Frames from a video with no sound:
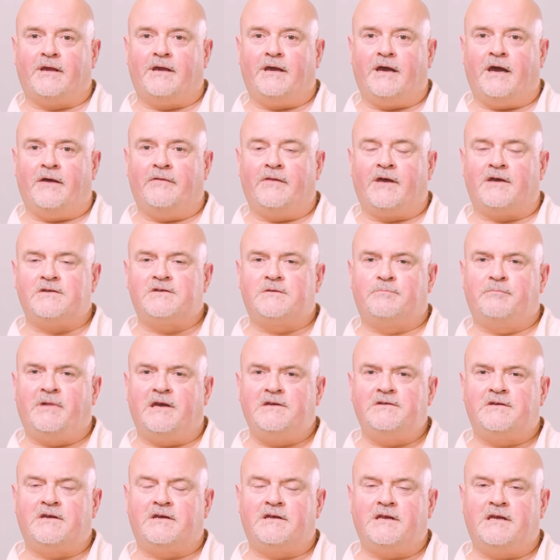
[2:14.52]
And that's
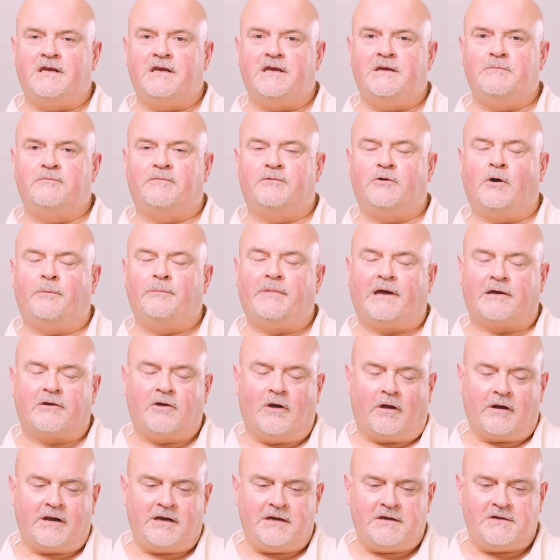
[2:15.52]
basically, Combat
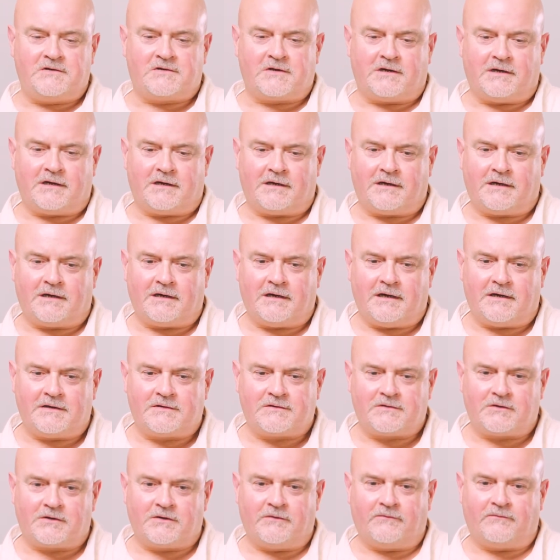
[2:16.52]
Colin is a
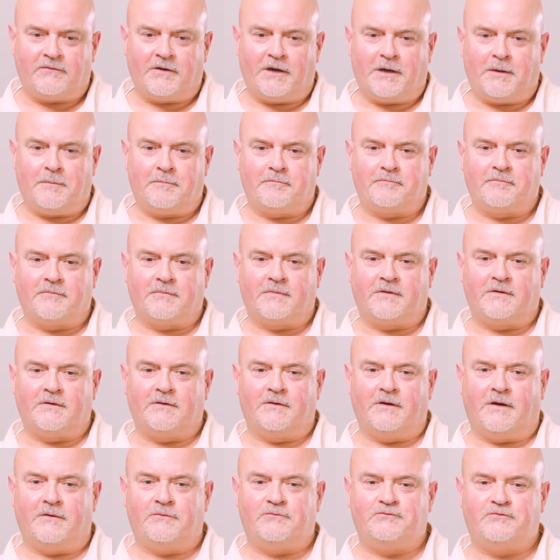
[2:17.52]
sort of
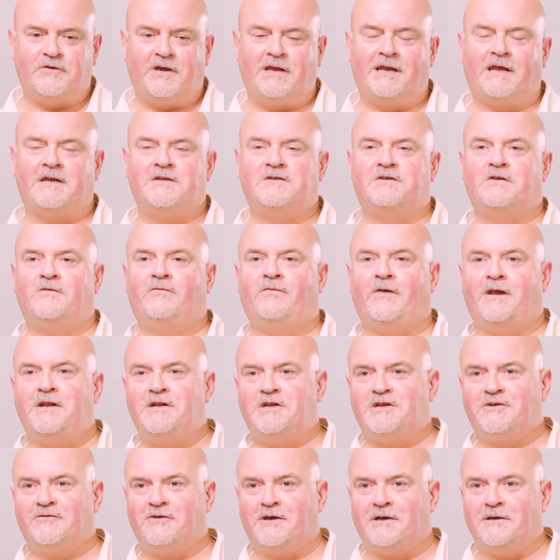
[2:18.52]
a freelance
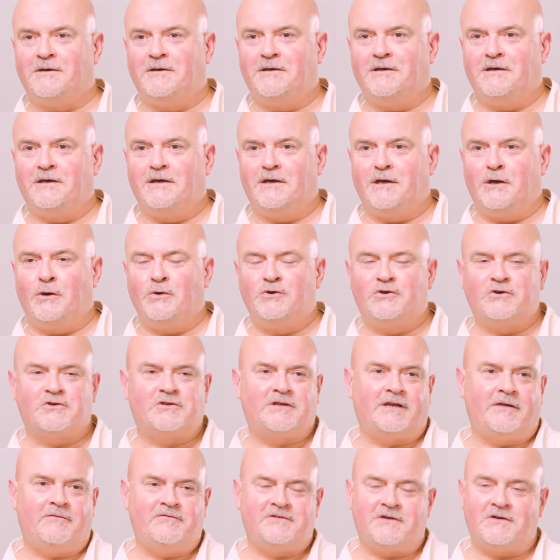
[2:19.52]
adventurer who
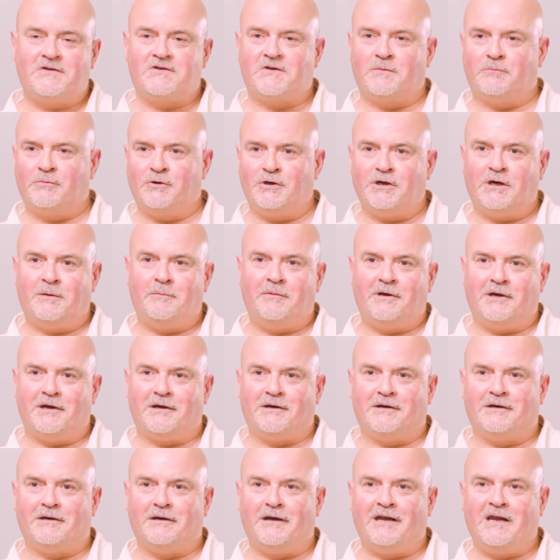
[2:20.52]
just lives in
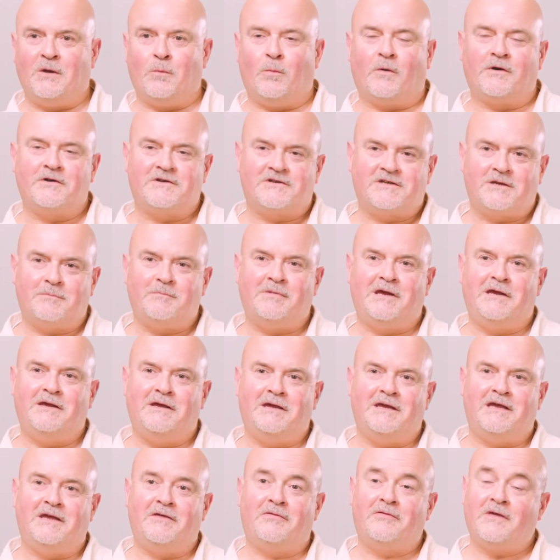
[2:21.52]
suburbia, and
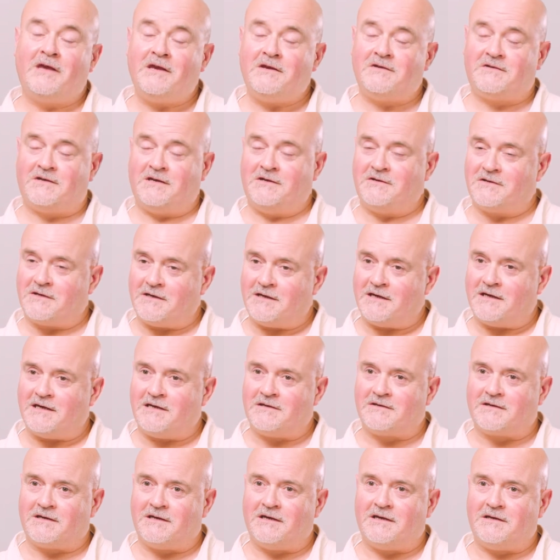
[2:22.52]
he thinks he's
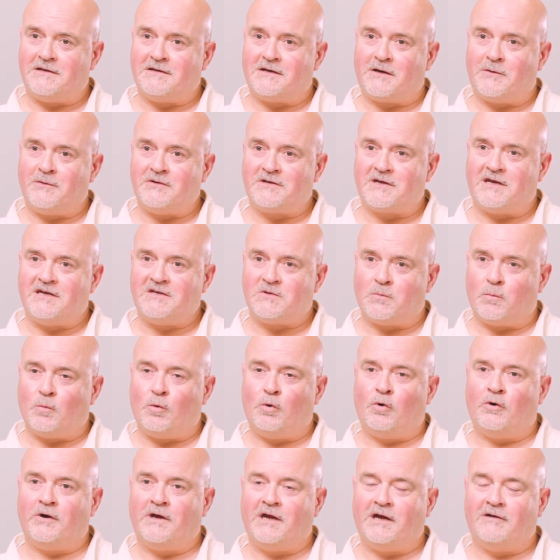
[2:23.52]
a
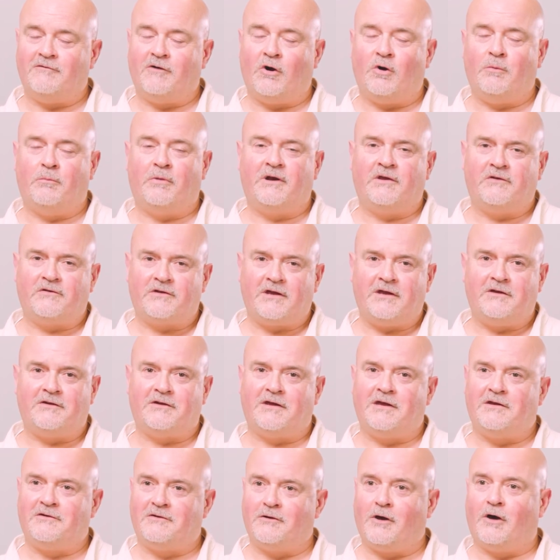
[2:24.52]
war hero, but
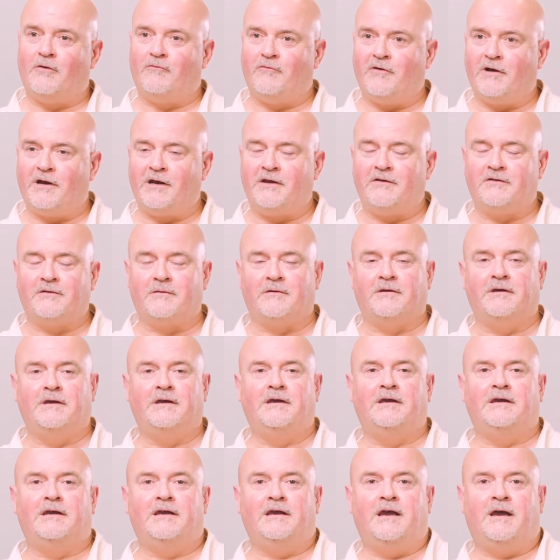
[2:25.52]
he's not really. He's
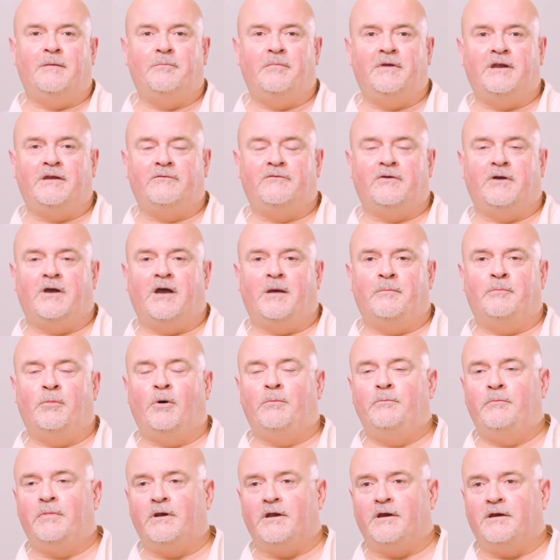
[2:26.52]
a bit of a
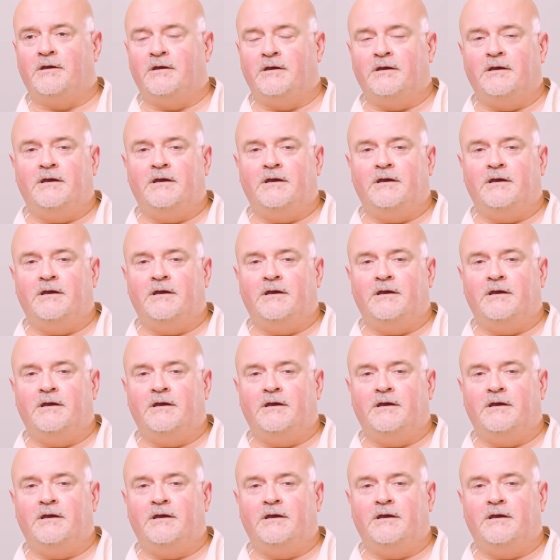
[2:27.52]
bumbler.